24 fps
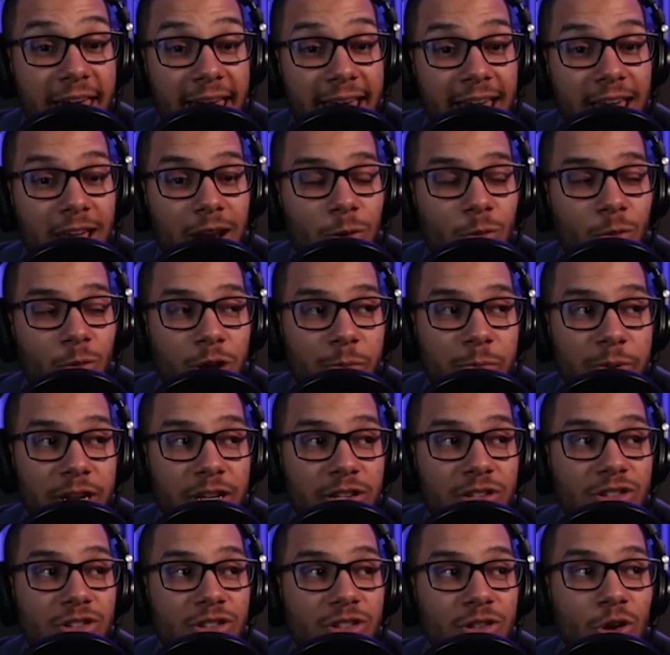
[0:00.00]
That would
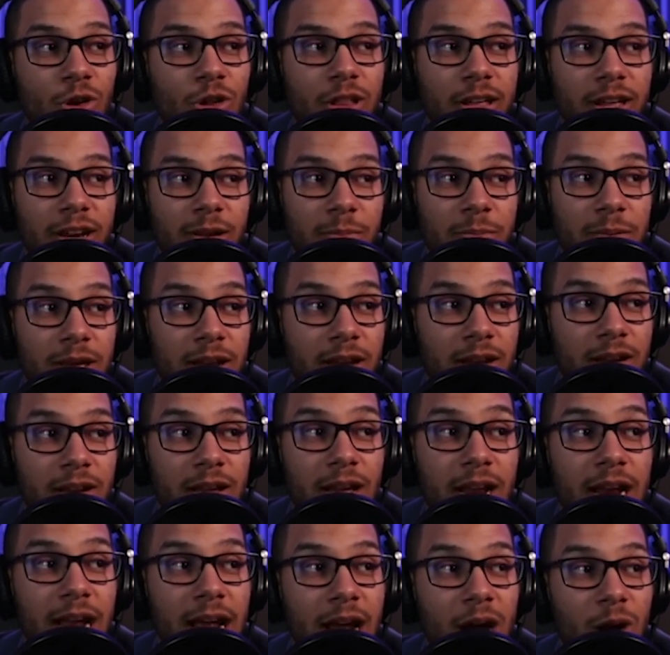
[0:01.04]
be solely dependent
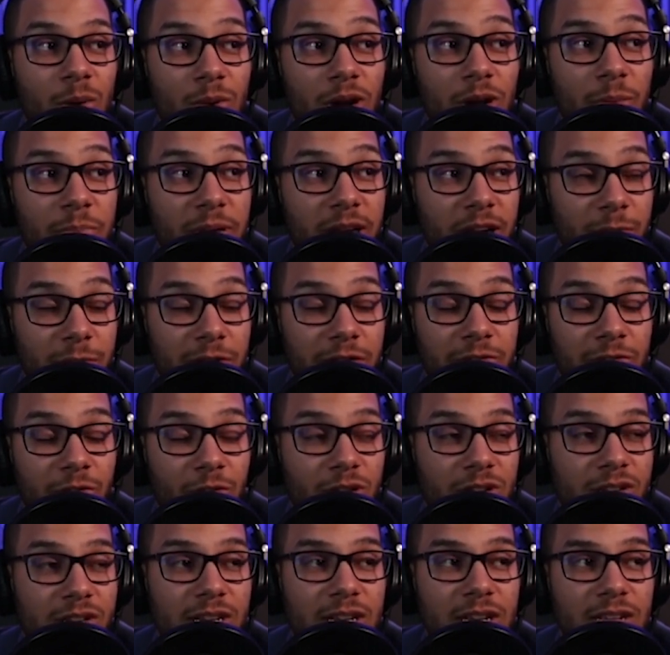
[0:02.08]
on how well Pikmin
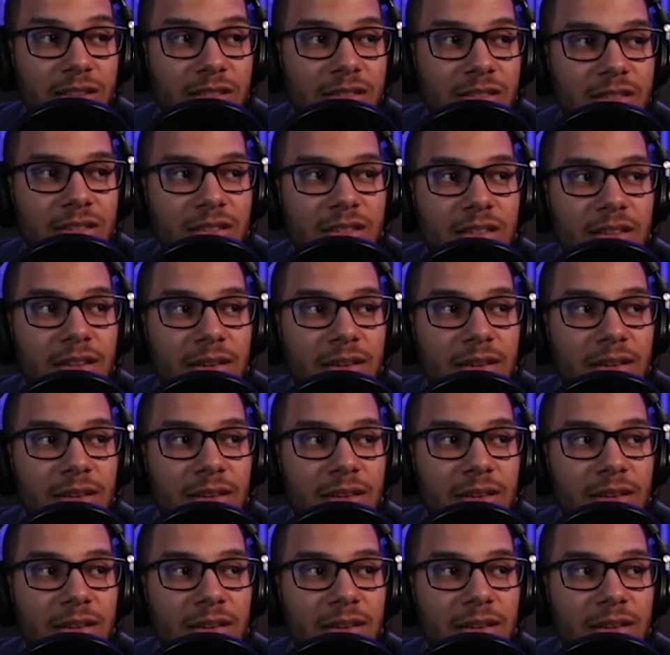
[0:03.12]
4 sells.